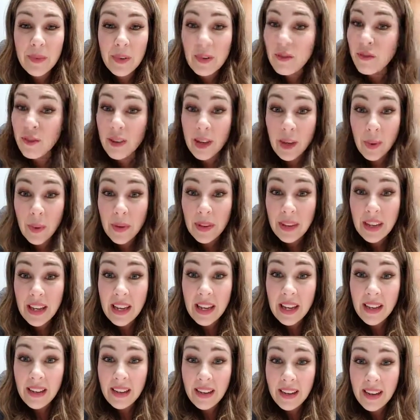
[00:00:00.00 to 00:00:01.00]

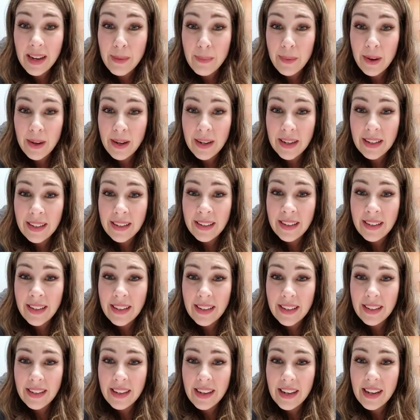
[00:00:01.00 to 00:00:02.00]
Frequently, I'm
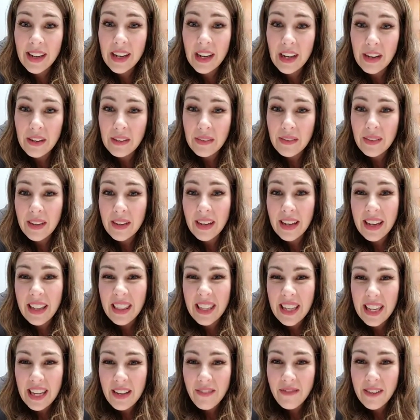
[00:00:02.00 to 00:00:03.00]
on in
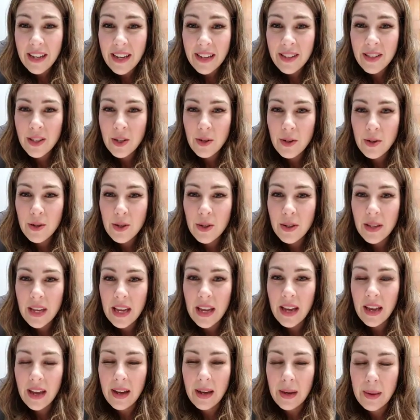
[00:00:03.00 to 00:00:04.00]
the evenings,
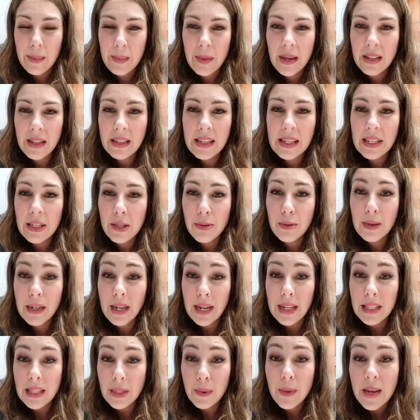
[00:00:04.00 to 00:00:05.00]
usually at least 3
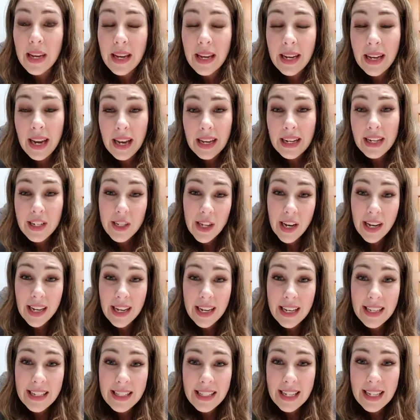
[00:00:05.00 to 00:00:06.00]
nights a week, kind of
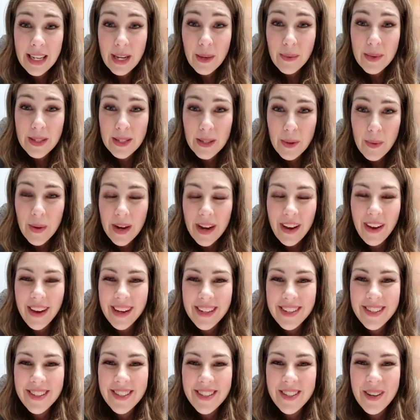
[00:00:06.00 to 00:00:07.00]
checking and seeing what's going
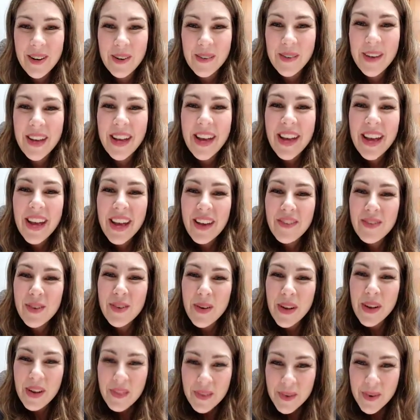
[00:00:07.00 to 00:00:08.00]
on. So if
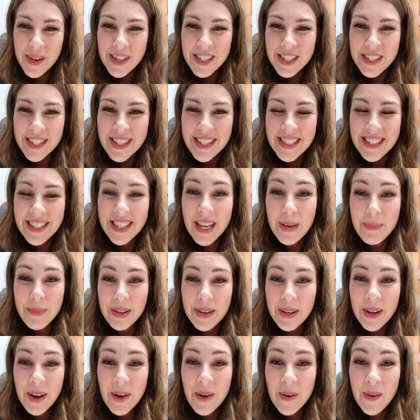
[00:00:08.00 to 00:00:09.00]
you have questions, let
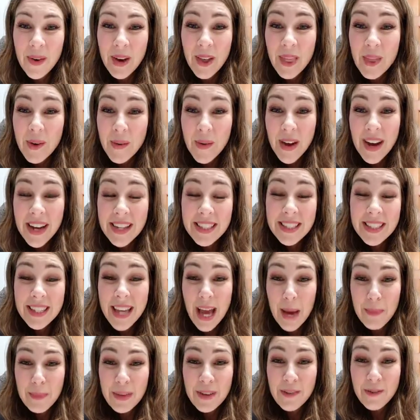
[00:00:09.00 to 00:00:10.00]
me know. Otherwise,
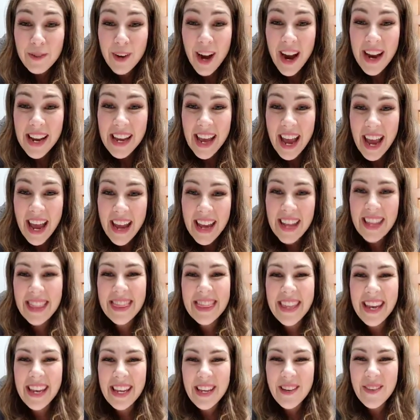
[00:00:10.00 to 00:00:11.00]
happy Friday.
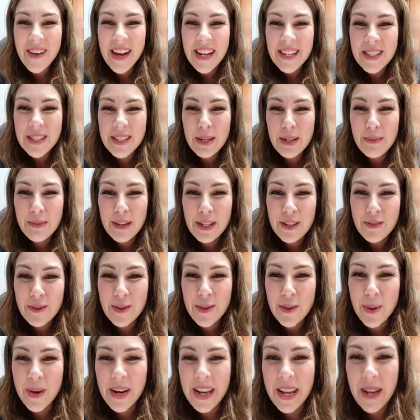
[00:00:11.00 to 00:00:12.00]
Thank you guys so much for
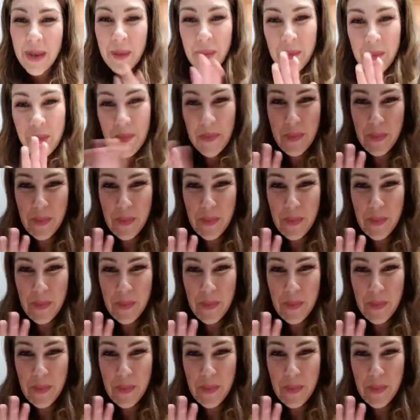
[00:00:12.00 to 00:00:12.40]
joining.